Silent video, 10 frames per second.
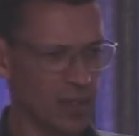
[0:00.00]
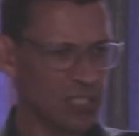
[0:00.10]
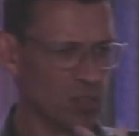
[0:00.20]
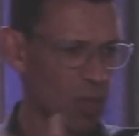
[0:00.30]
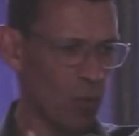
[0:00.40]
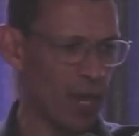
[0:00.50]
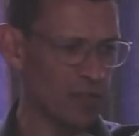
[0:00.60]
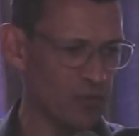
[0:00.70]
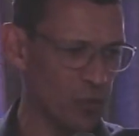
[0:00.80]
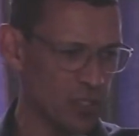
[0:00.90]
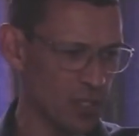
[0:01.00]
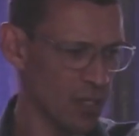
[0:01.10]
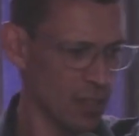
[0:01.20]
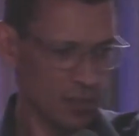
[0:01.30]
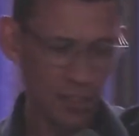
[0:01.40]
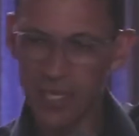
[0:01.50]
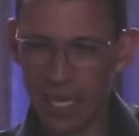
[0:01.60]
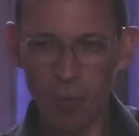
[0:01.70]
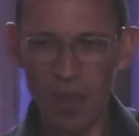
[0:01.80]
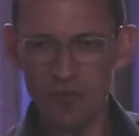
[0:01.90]
not my wife's voice. Just get
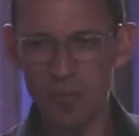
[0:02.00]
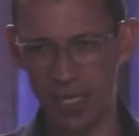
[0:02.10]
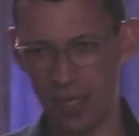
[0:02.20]
away from me.